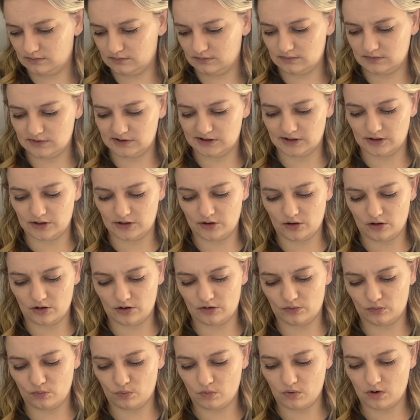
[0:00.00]
So
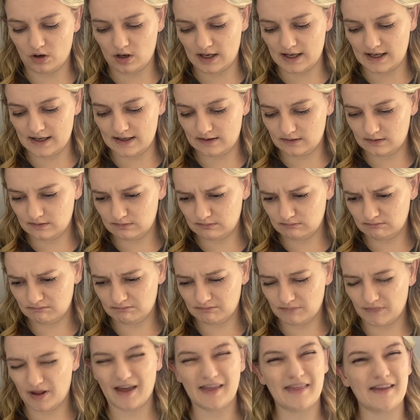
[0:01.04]
on white,
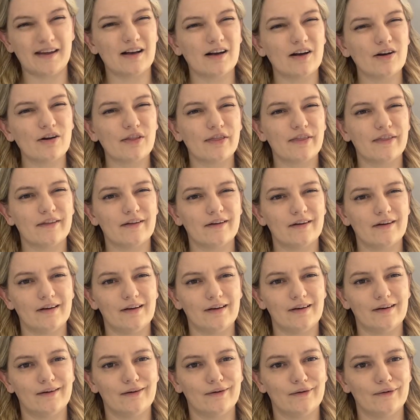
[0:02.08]
I think I got
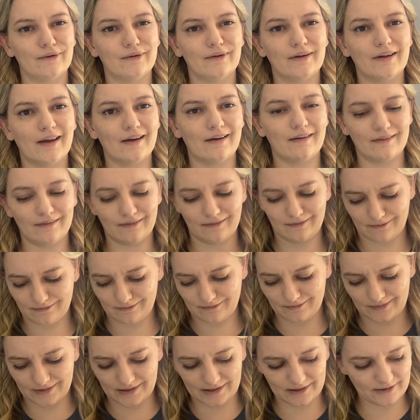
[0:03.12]
the 2 count
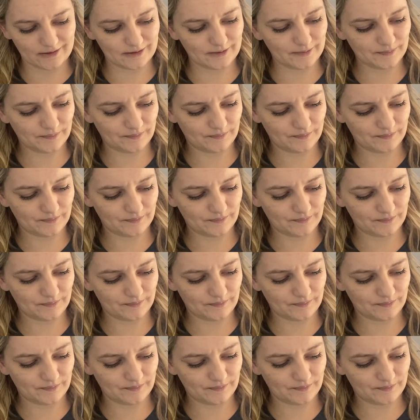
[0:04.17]
linen,